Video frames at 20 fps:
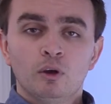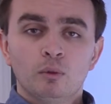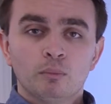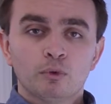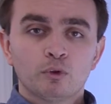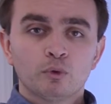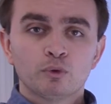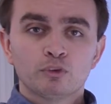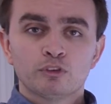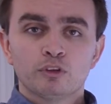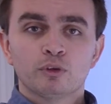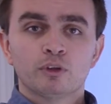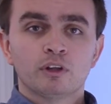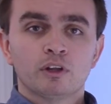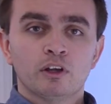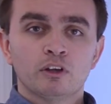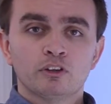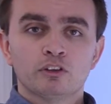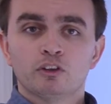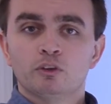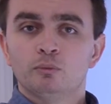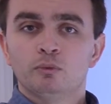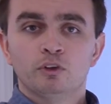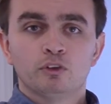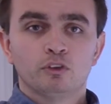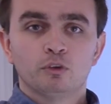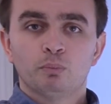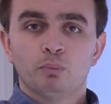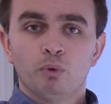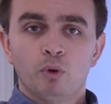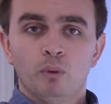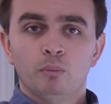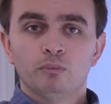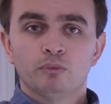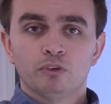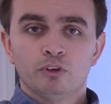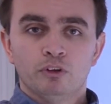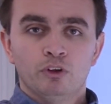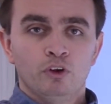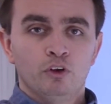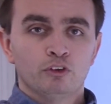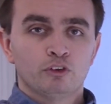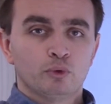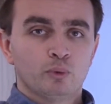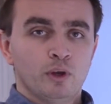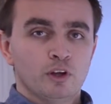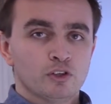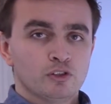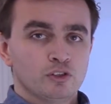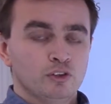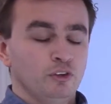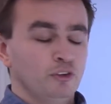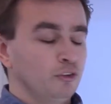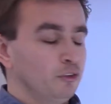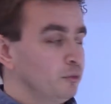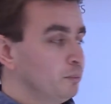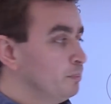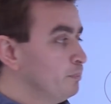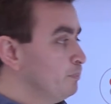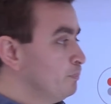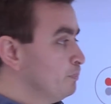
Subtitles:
but also the customer to prompt and ask questions.